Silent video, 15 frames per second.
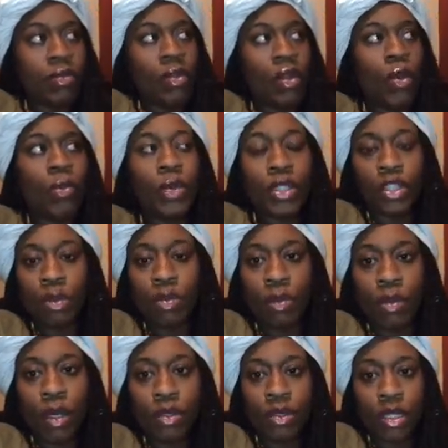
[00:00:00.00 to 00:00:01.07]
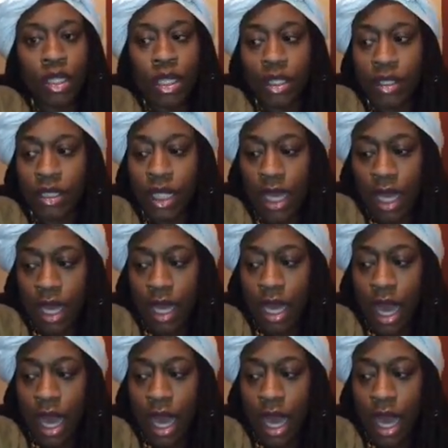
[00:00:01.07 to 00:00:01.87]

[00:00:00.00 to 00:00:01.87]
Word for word: You put your proposal together, say, hey,